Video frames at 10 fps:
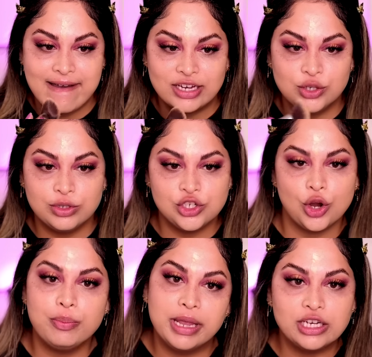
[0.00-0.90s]
she would
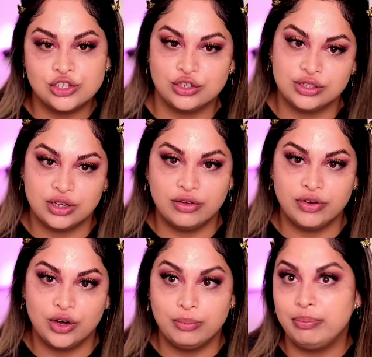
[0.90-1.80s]
show pictures of
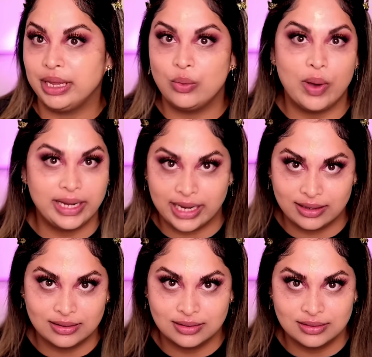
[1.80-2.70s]
her big
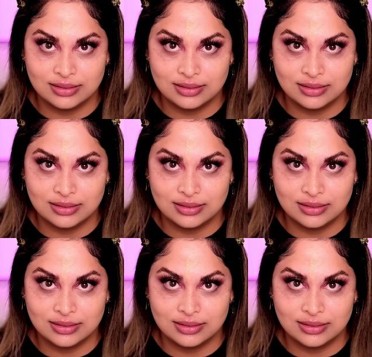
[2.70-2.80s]
wedding